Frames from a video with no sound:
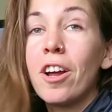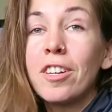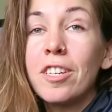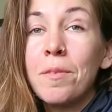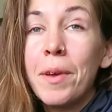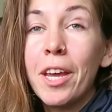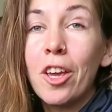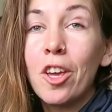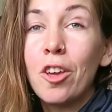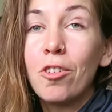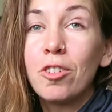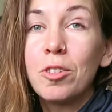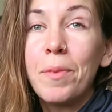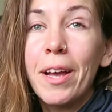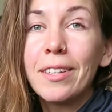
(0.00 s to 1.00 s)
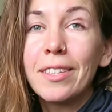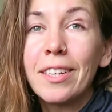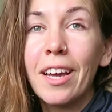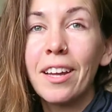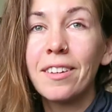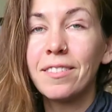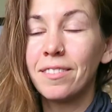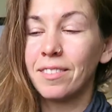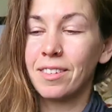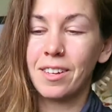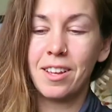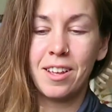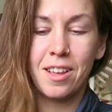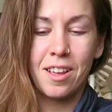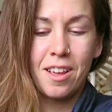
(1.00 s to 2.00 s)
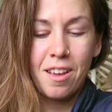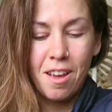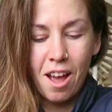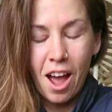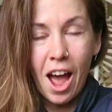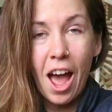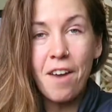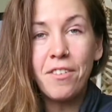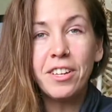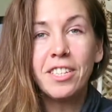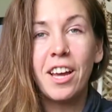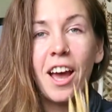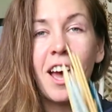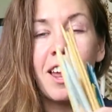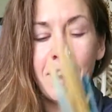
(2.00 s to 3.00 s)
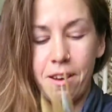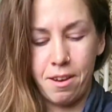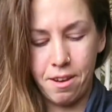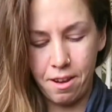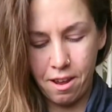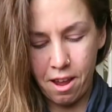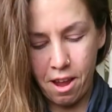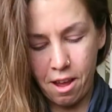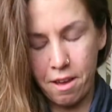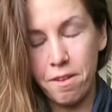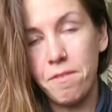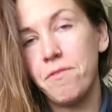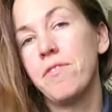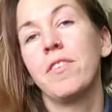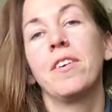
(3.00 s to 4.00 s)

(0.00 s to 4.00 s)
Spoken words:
not to make a huge mess again. I have a ton of